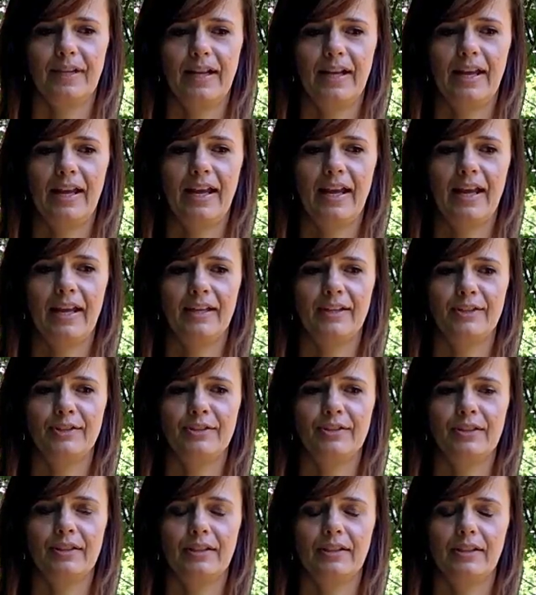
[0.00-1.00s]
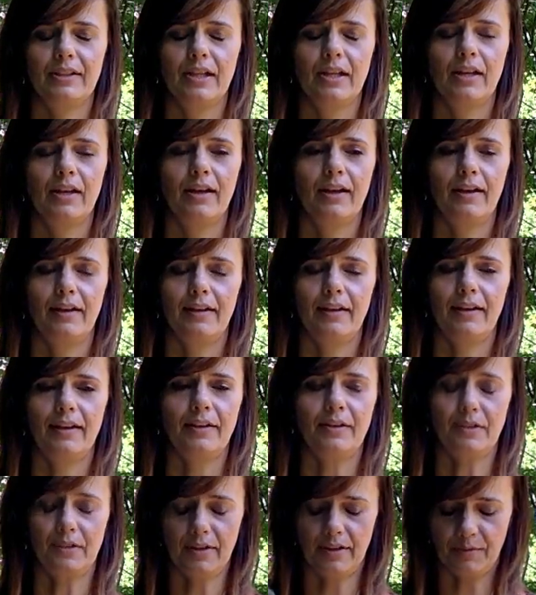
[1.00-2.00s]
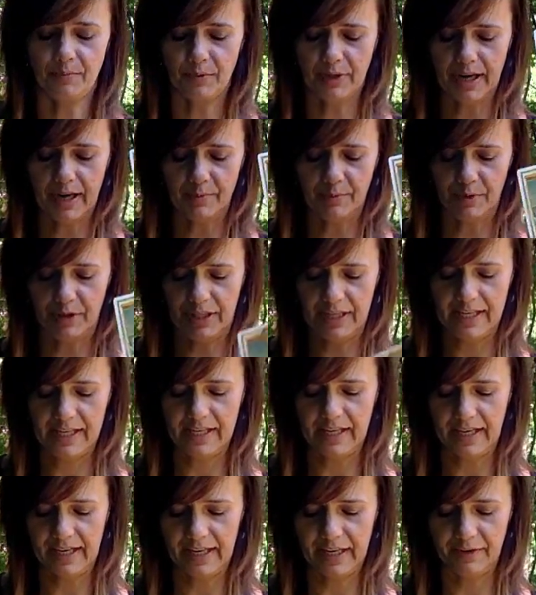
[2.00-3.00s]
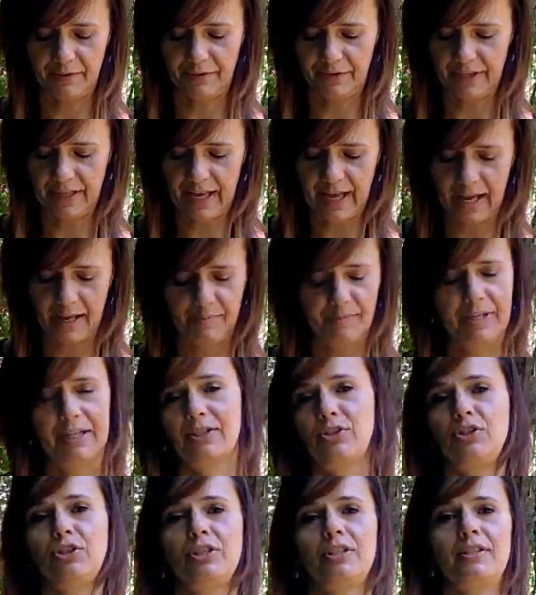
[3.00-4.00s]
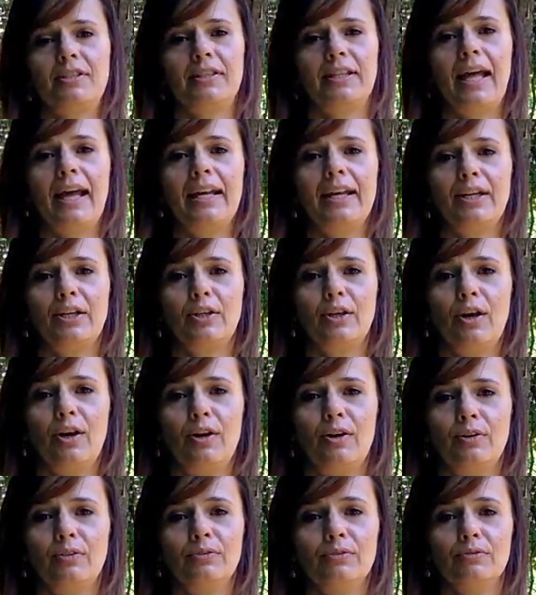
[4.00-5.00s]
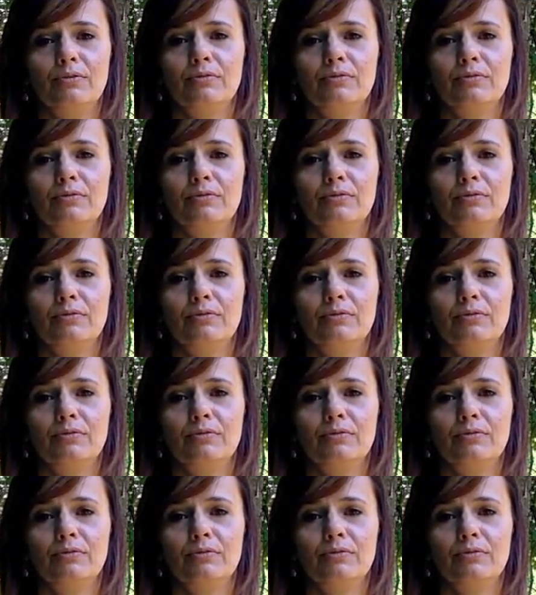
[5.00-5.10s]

And what I'm really getting for them is just let it go.